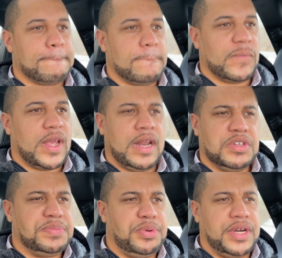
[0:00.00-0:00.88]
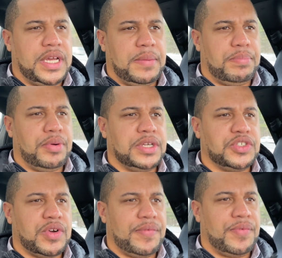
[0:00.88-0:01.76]
it was pretty
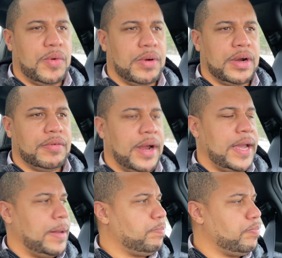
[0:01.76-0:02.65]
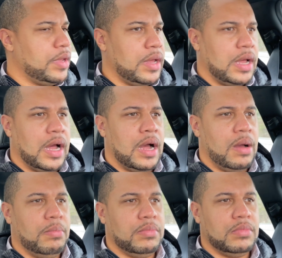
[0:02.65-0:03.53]
straightforward, right?
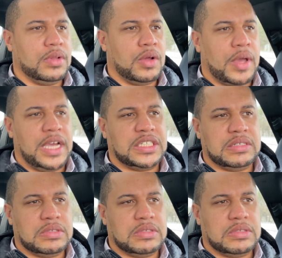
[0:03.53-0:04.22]
Location was